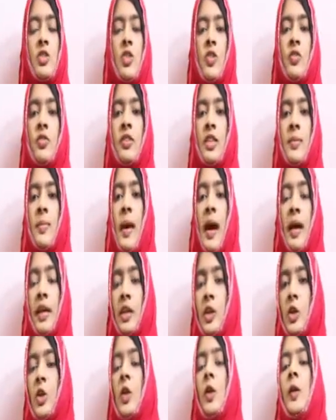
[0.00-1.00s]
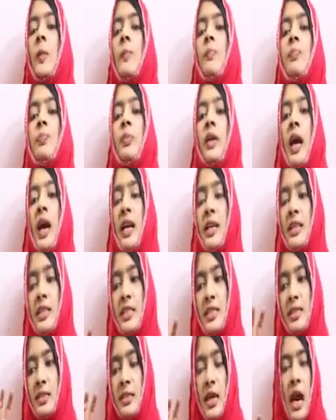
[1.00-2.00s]
of the macule, and it
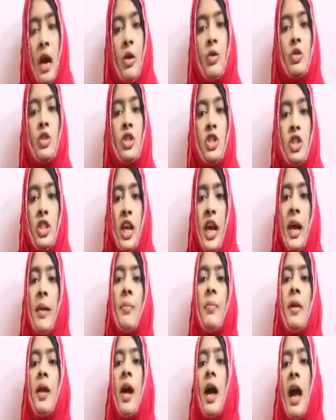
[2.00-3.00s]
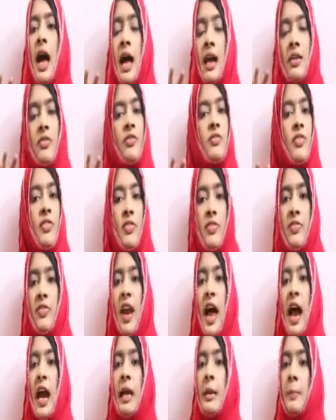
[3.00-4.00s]
is round shaped and
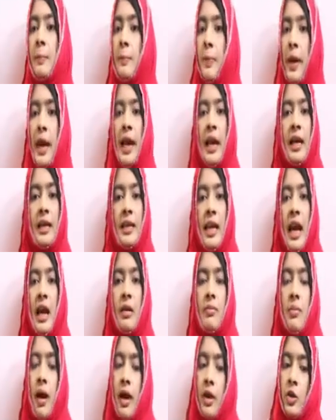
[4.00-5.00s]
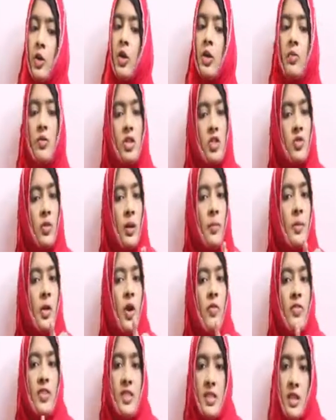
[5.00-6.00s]
flat, pale, tan macule, which will be
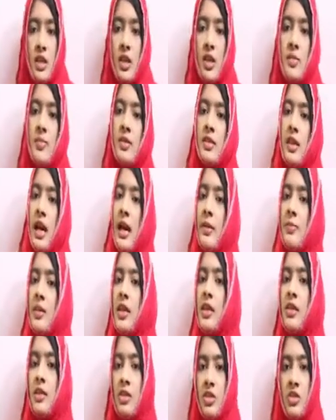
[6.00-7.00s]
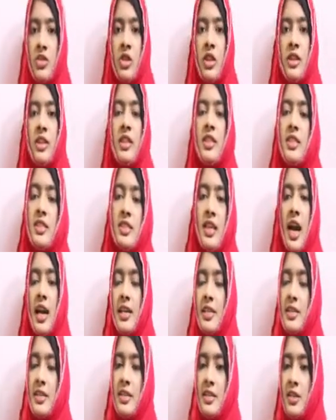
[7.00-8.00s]
of a circumscribed and restricted
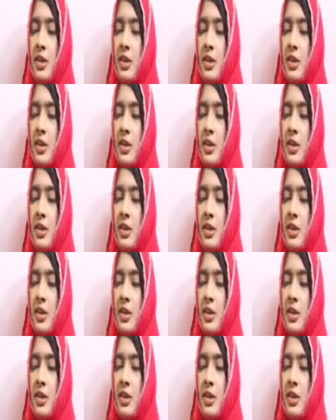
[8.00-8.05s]
size.